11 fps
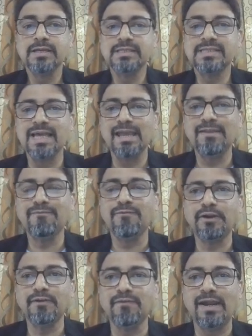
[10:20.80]
Sine
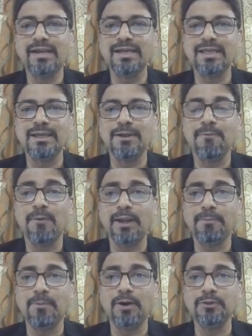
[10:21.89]
45 degree, 1
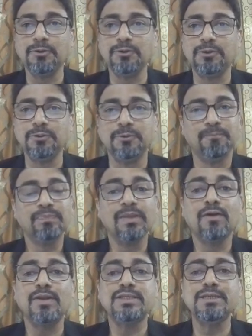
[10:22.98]
upon root 2.
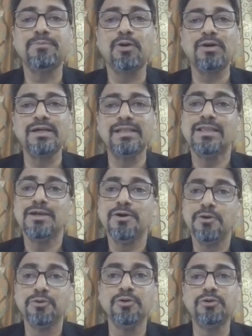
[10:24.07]
Reciprocal
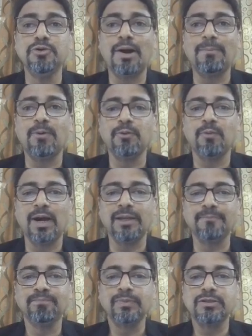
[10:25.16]
root 2 upon
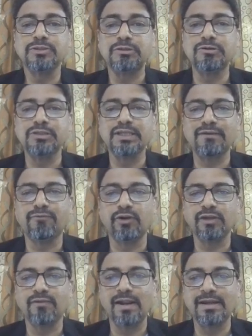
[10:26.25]
1. So cosec
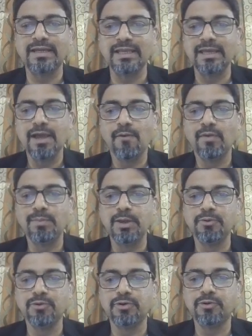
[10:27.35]
45 degree will
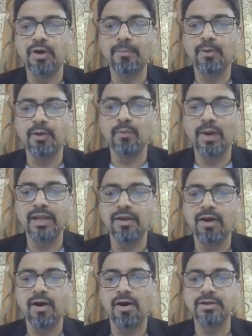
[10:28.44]
be root 2 upon 1
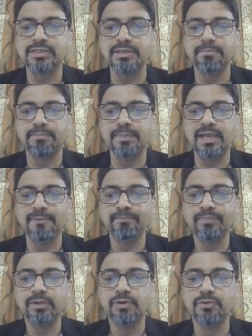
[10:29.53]
or simply
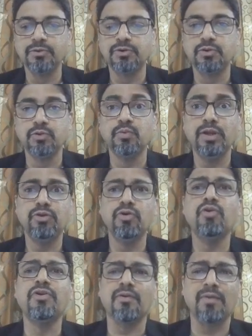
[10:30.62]
root 2. We
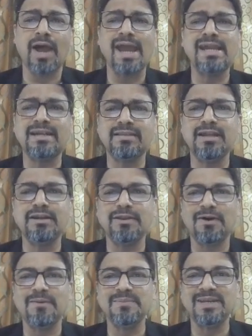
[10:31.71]
don't write the
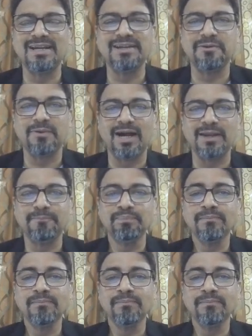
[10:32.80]
denominator 1.